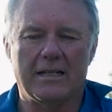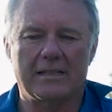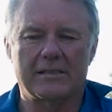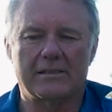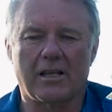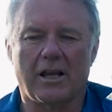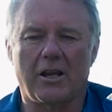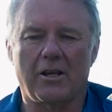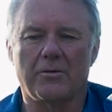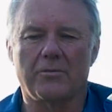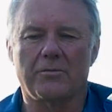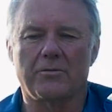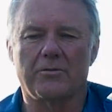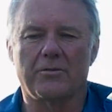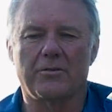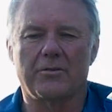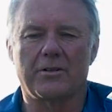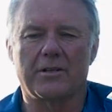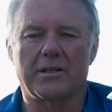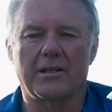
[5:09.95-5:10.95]
So
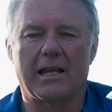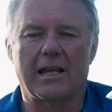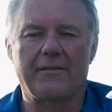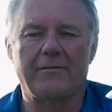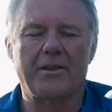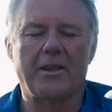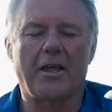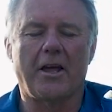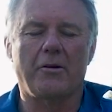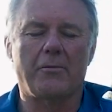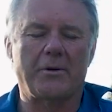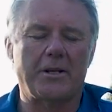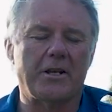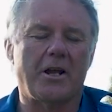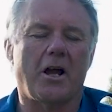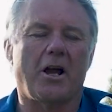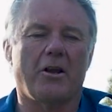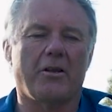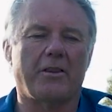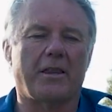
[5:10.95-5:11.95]
even though we
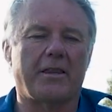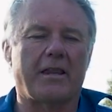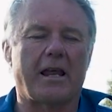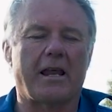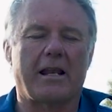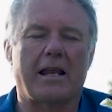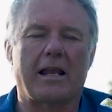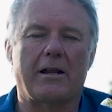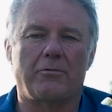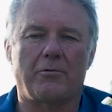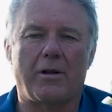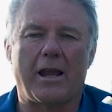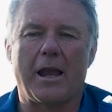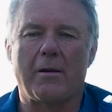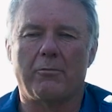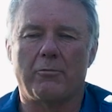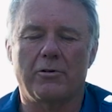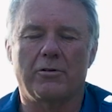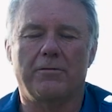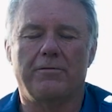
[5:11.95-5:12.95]
know that that
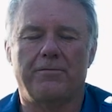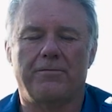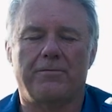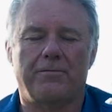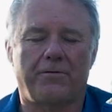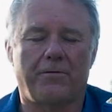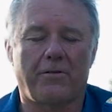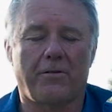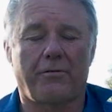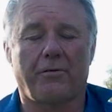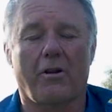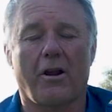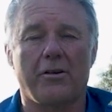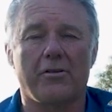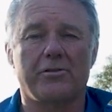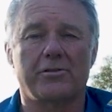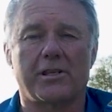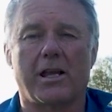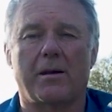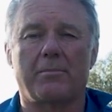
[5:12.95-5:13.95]
ram will
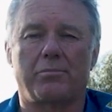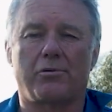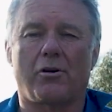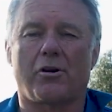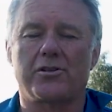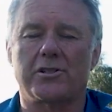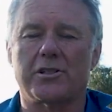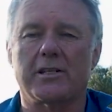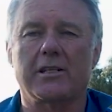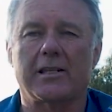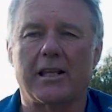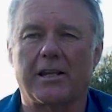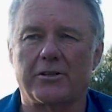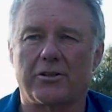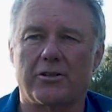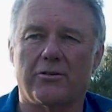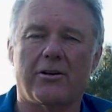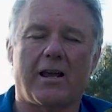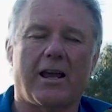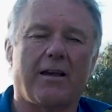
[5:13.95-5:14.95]
throw some progeny that
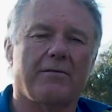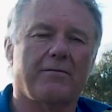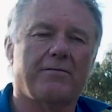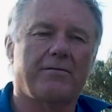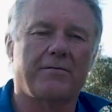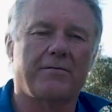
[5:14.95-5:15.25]
do have